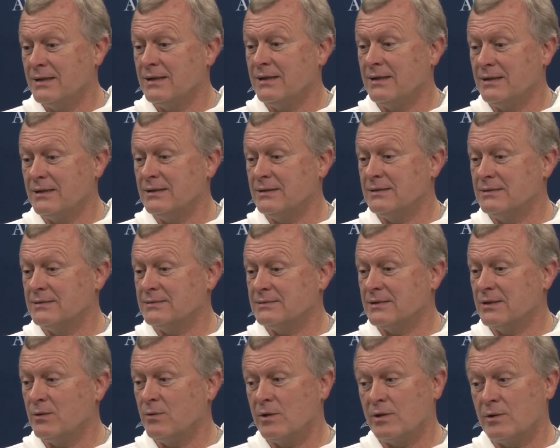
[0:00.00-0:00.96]

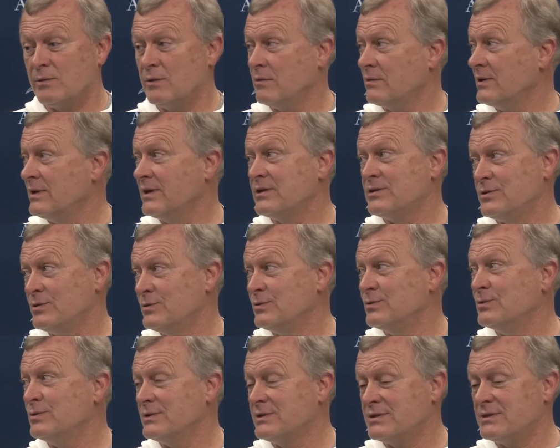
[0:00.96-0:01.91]
to go on the road and get
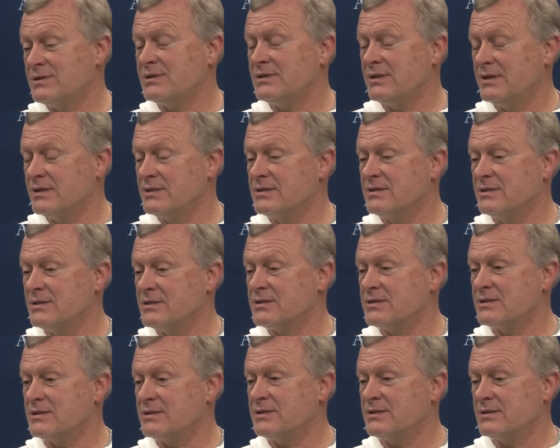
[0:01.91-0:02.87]
two is
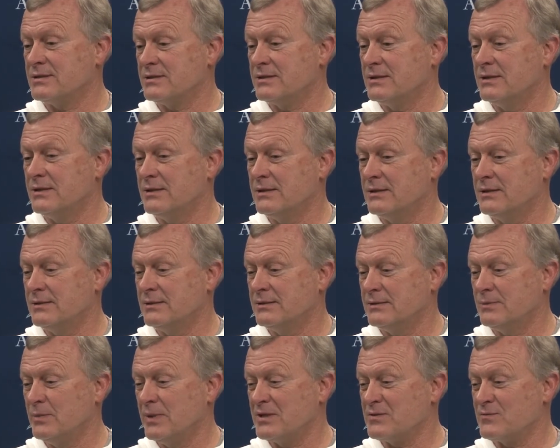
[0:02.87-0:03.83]
just
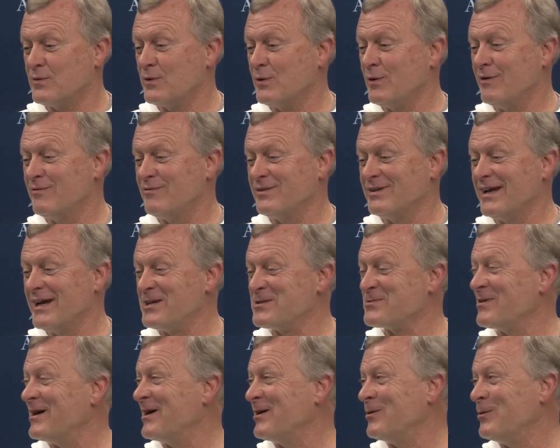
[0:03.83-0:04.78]
makes for an awful nice
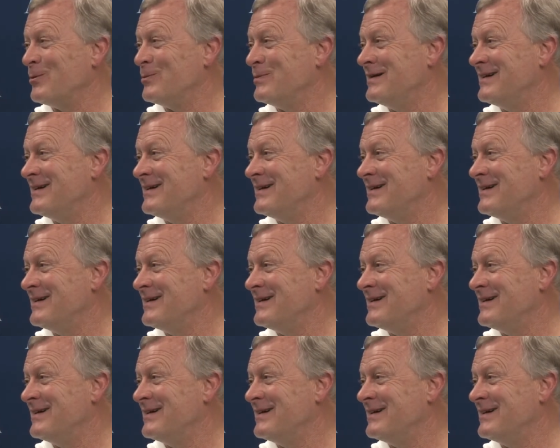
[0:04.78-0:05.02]
ride home.